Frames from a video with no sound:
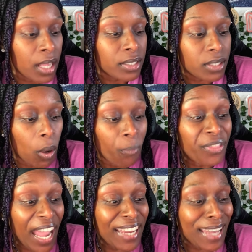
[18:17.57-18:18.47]
So
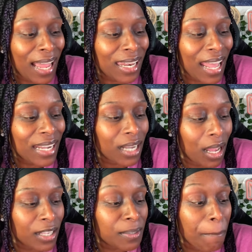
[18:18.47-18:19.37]
they not like
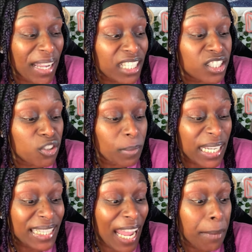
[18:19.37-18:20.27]
us means to
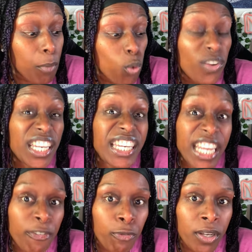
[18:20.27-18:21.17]
me they moving
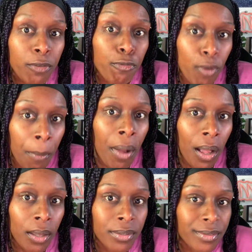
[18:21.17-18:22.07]
different from
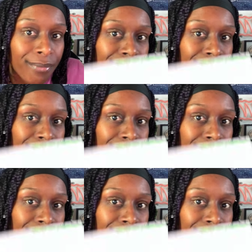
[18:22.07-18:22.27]
us.